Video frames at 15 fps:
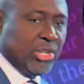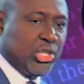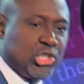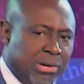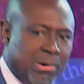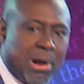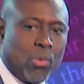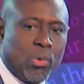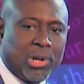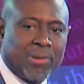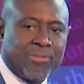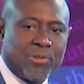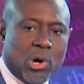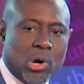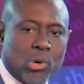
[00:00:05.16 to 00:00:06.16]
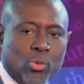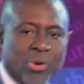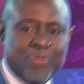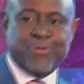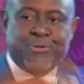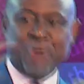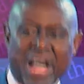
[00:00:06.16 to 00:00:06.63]
general will of God we
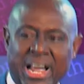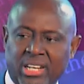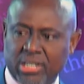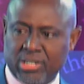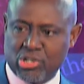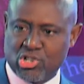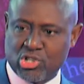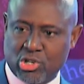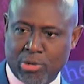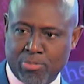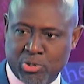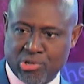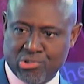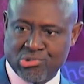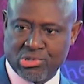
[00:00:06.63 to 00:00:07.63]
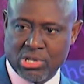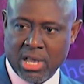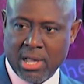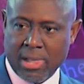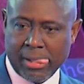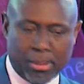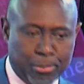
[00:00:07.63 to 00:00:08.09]
find in the scriptures.
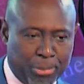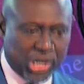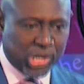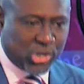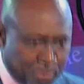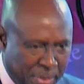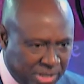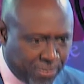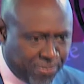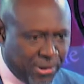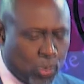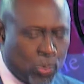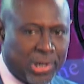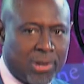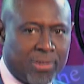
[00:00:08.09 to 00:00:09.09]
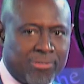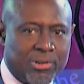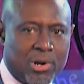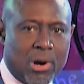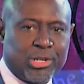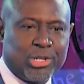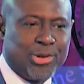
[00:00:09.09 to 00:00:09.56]
But the specific will of
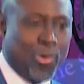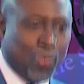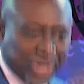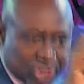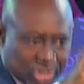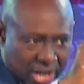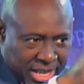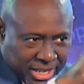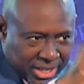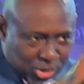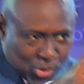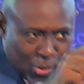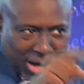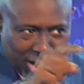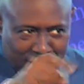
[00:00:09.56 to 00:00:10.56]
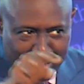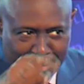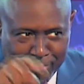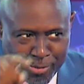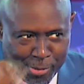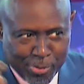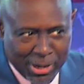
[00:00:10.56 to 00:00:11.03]
God, you know, which is where a lot
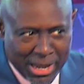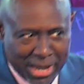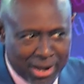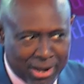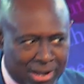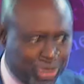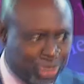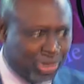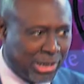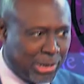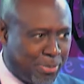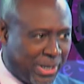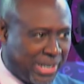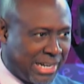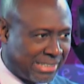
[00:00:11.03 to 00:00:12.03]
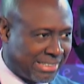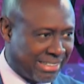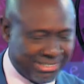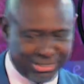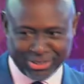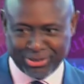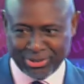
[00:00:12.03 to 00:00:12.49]
of people are usually paying
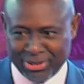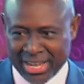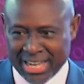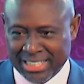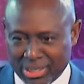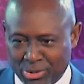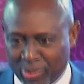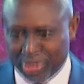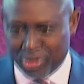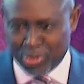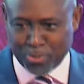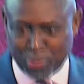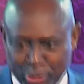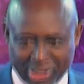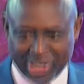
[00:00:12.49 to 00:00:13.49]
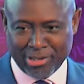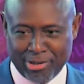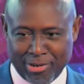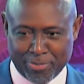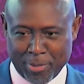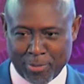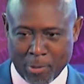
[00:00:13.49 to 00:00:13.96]
attention to. That's what is pushing a lot
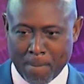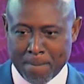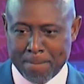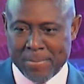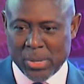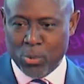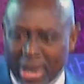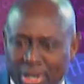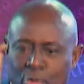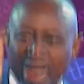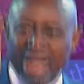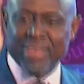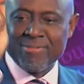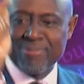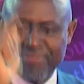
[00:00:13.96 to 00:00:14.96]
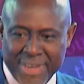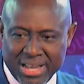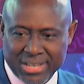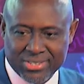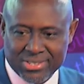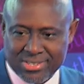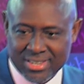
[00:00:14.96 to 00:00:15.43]
of people. Where do I
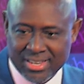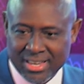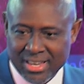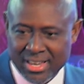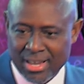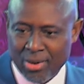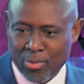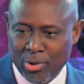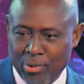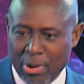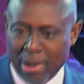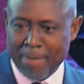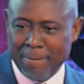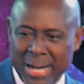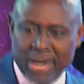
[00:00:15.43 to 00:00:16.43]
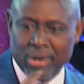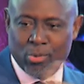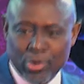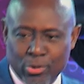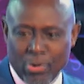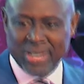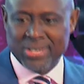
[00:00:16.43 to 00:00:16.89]
invest? What do I buy?
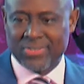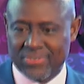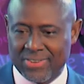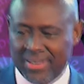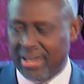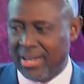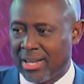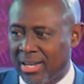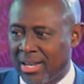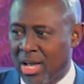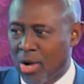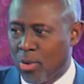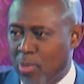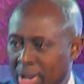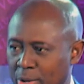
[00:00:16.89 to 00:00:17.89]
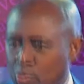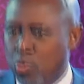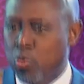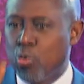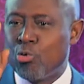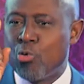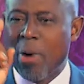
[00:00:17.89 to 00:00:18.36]
What do I sell? Where do,
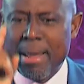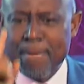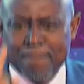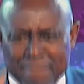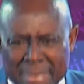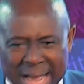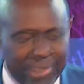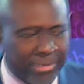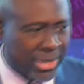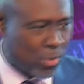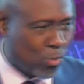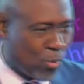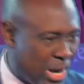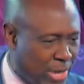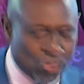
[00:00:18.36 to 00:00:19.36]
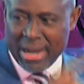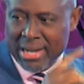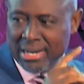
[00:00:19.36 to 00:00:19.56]
who do I marry? Where do I